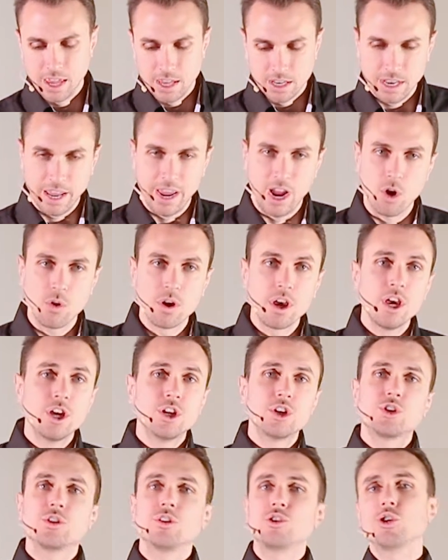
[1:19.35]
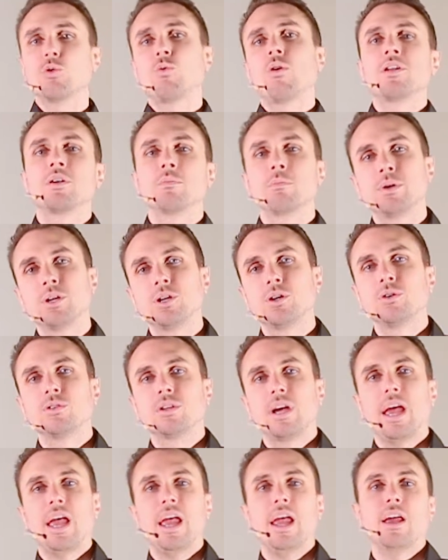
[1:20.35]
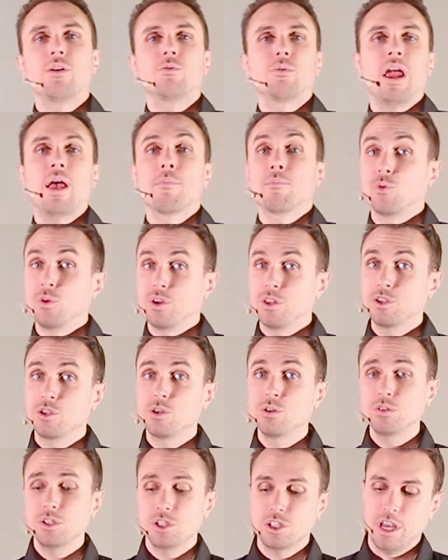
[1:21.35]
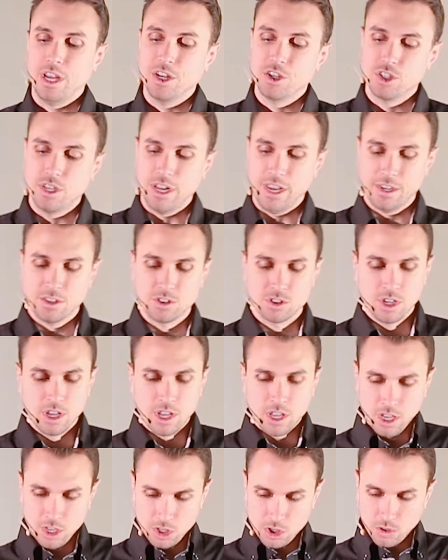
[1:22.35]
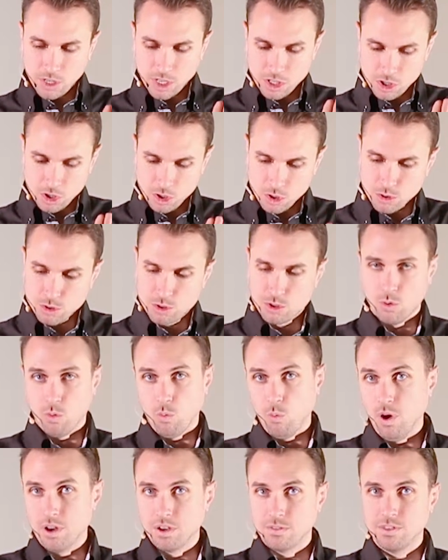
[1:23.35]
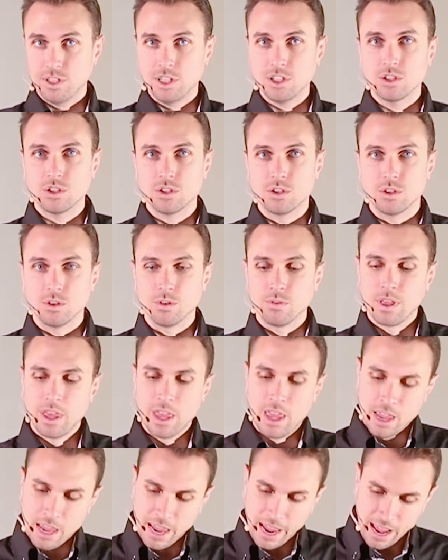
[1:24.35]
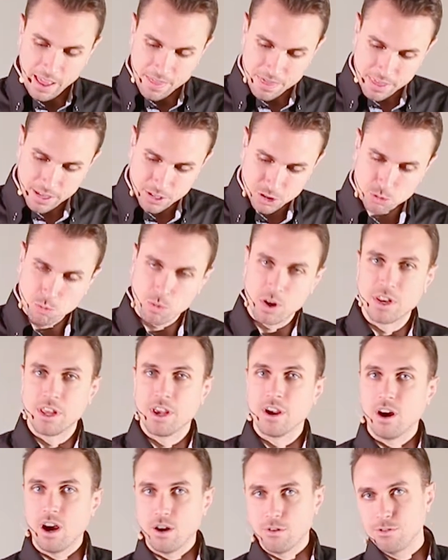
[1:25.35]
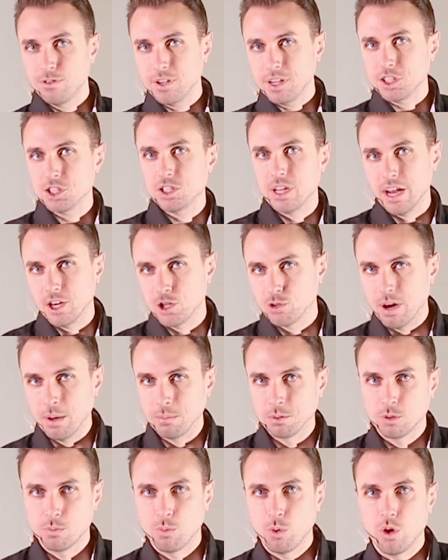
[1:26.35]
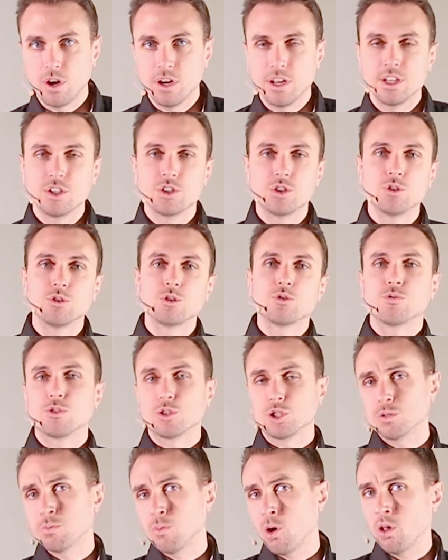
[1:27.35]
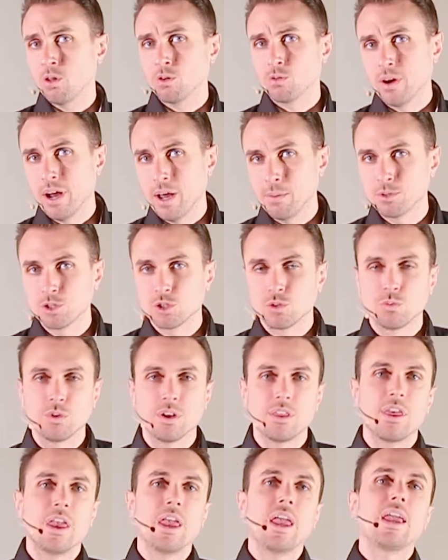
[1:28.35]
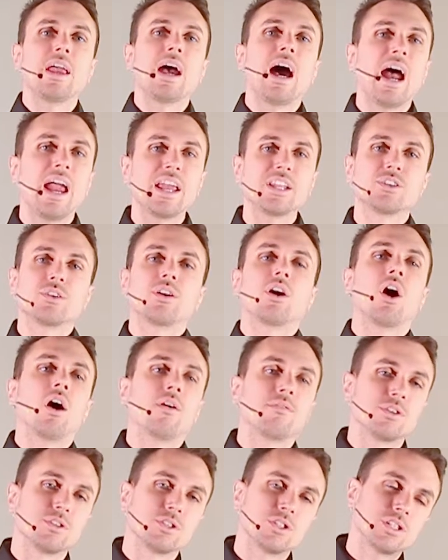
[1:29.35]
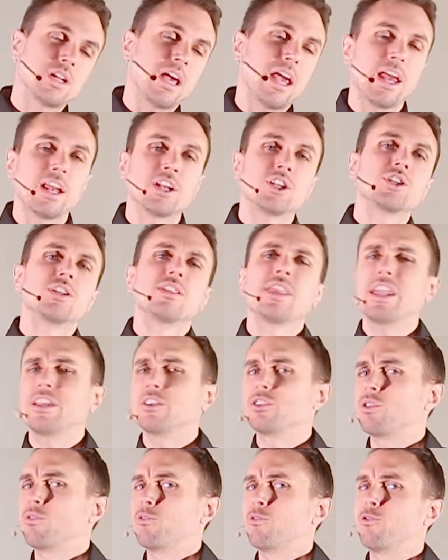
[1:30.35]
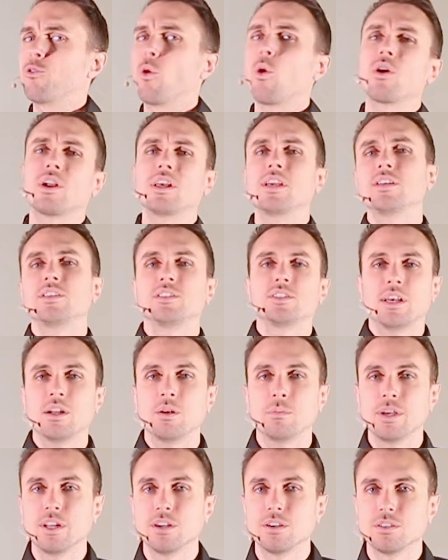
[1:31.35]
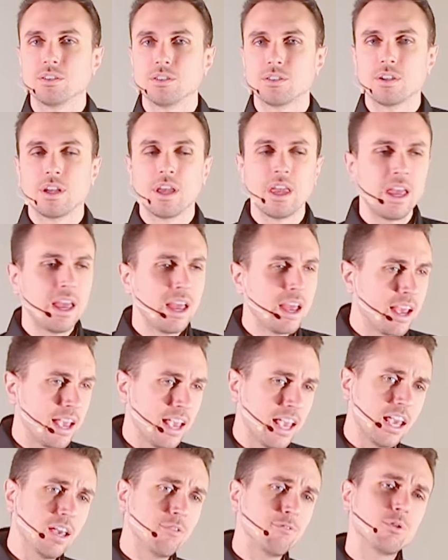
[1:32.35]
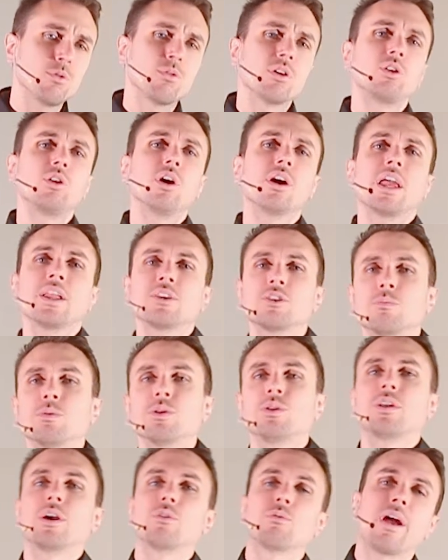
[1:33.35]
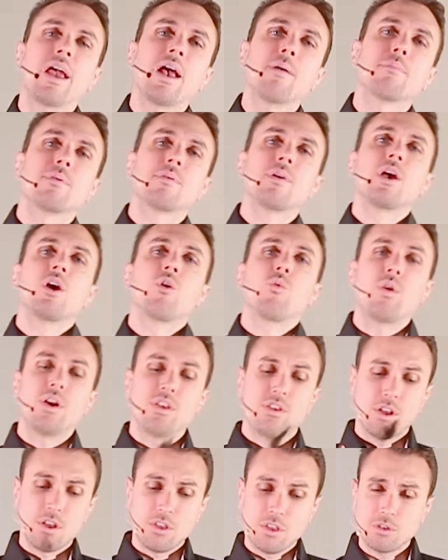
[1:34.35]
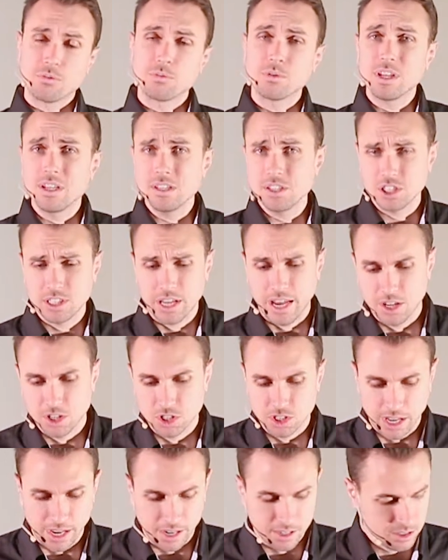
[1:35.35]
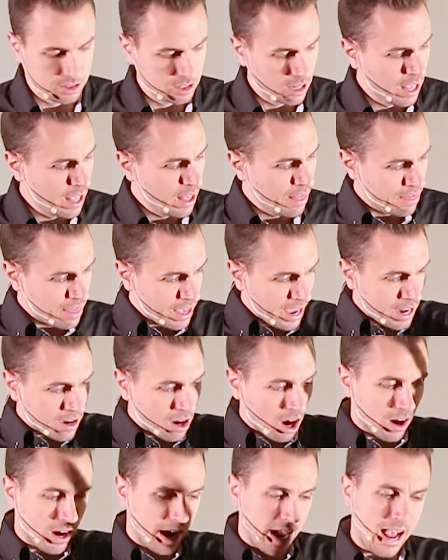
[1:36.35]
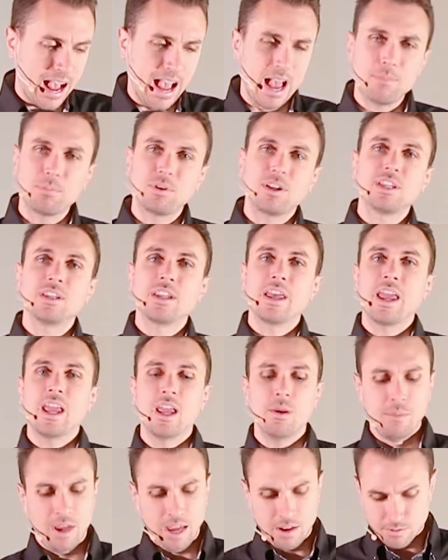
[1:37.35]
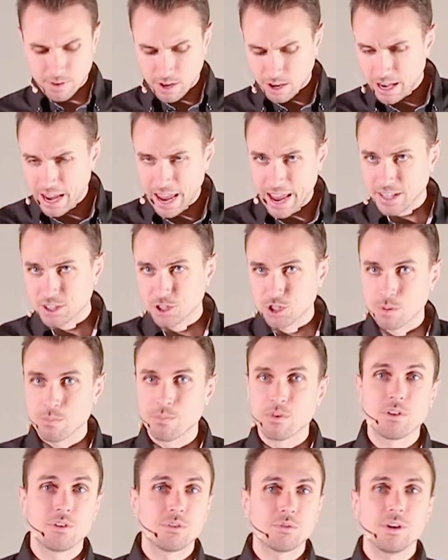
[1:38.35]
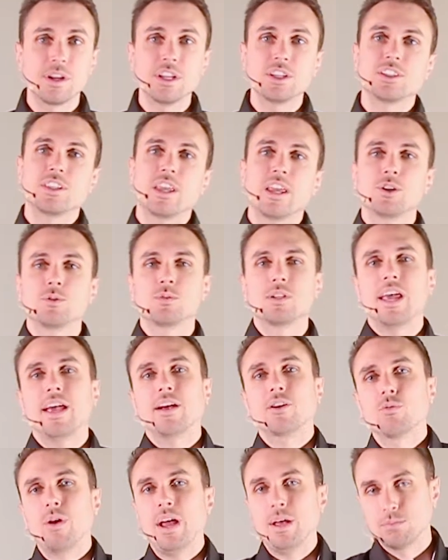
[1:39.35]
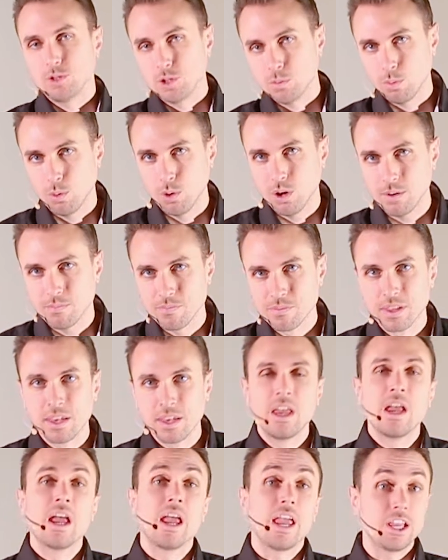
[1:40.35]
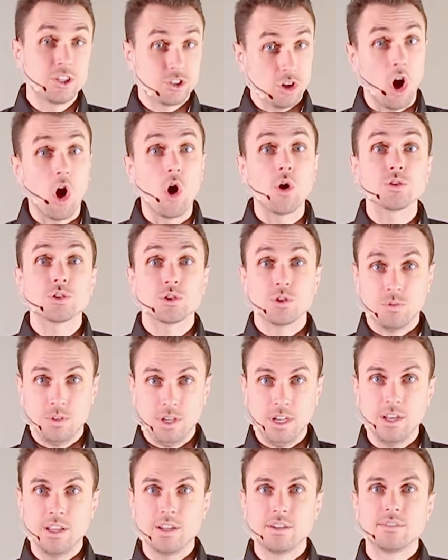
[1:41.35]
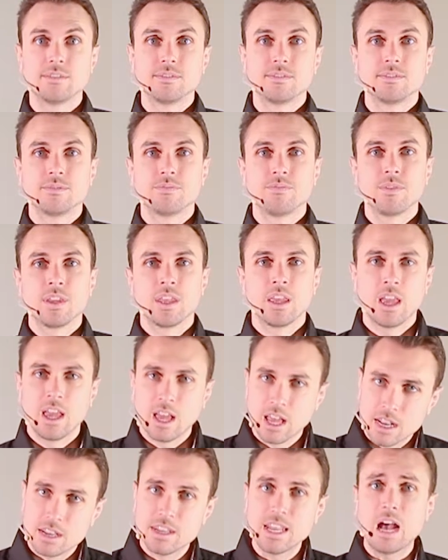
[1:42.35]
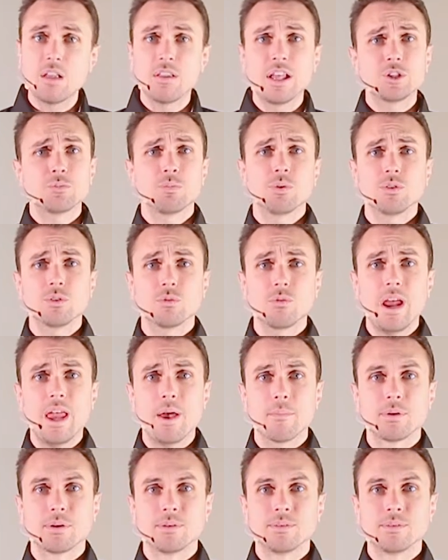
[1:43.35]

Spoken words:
Now, should you want to build a ramp with two stage decks, you can use one of these two. And this one here, our fixed stage ramp support, is used for smaller ramps with a height of your stage that is 40 centimeters. If you are looking to build a ramp with three stage decks, then our aptly named and very handsome three stage deck ramp support is also needed. Now let's build a ramp.